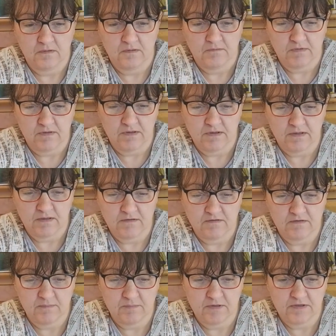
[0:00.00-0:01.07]
I can get
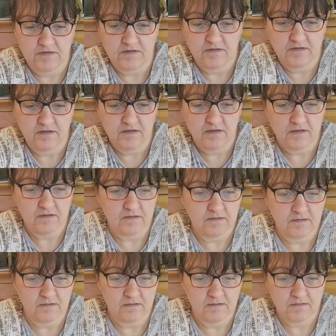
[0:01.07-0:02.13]
into the bloody thing.
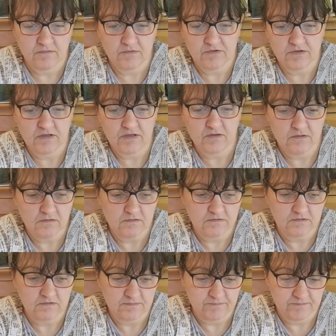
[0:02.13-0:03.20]
What are they called?
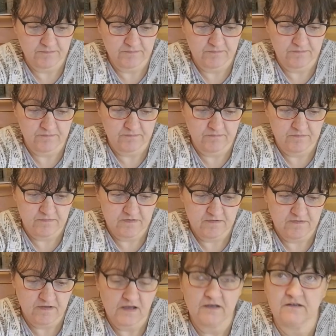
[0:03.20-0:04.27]

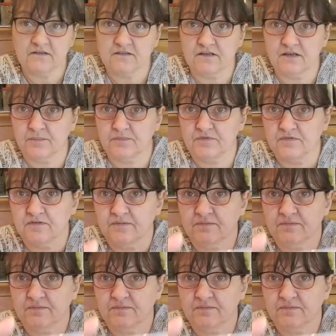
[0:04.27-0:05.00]
Slider zips.